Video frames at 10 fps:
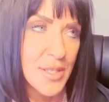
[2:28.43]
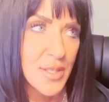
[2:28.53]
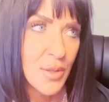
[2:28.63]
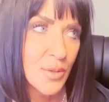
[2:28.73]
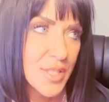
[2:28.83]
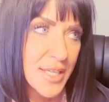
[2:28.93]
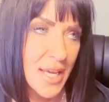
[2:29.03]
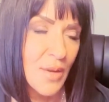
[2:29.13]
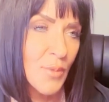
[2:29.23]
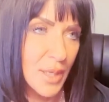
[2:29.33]
So
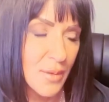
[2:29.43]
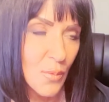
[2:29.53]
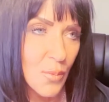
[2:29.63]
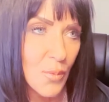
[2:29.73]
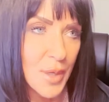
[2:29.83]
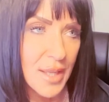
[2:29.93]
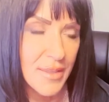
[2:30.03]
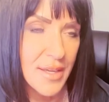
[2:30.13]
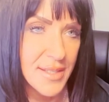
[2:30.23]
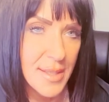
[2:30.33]
today, what what I
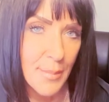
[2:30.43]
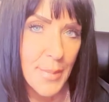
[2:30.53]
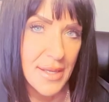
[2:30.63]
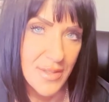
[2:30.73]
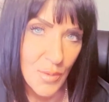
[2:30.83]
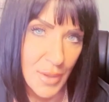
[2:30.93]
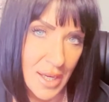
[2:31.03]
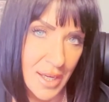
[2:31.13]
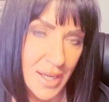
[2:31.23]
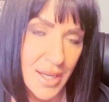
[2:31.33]
think is the best
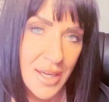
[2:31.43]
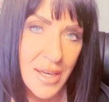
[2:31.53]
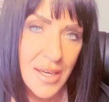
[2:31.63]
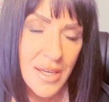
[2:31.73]
way